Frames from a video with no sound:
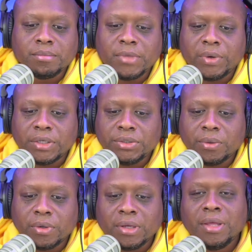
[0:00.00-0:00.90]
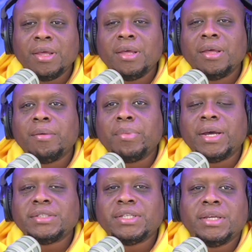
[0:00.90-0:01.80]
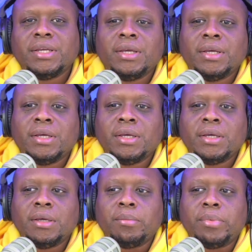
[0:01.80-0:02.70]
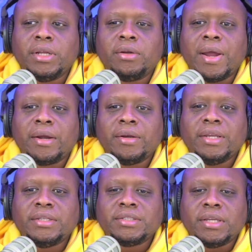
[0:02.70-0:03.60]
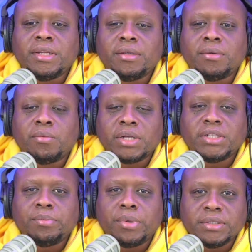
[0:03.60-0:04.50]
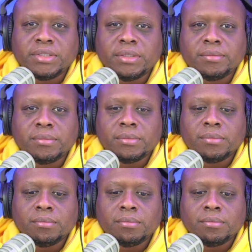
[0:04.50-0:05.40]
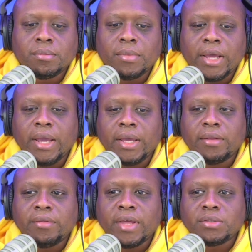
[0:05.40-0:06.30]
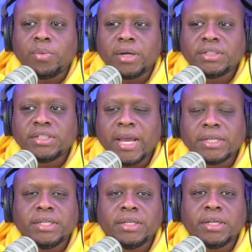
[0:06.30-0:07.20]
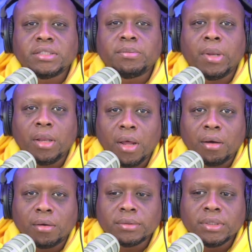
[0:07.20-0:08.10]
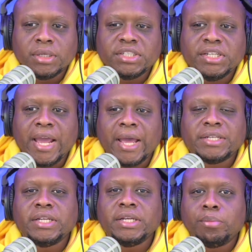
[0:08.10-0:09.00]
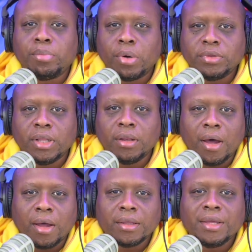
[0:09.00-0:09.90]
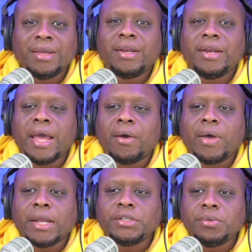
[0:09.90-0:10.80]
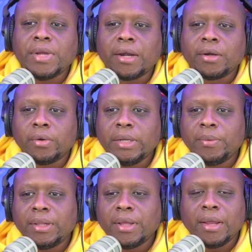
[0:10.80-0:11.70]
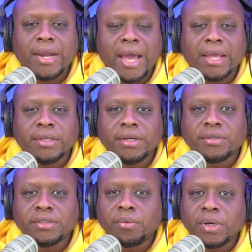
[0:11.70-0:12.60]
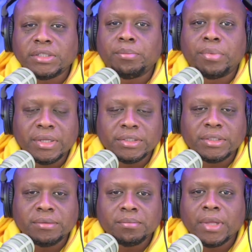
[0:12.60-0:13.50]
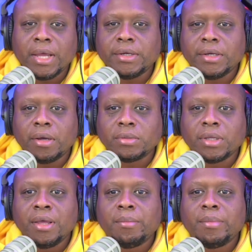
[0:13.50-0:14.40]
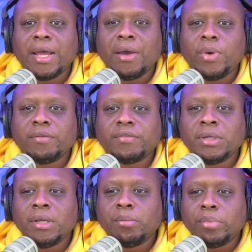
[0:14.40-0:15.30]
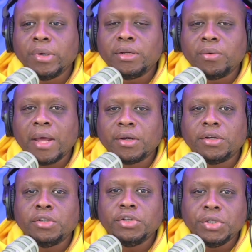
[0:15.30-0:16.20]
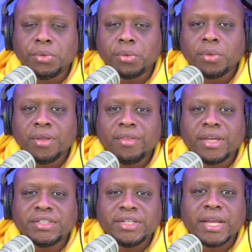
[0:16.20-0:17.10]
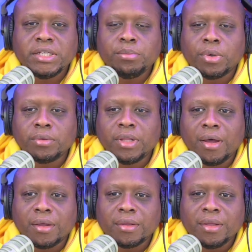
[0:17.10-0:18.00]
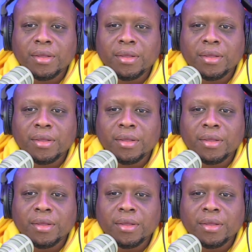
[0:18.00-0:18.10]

Not really sure. But Brittney Griner is in Russian prison, and that's where she actually does belong. She actually broke the law. Now, I do not agree with uh, nine years in a Russian prison. I don't. But however, Brittney Griner knew that she actually broke the law.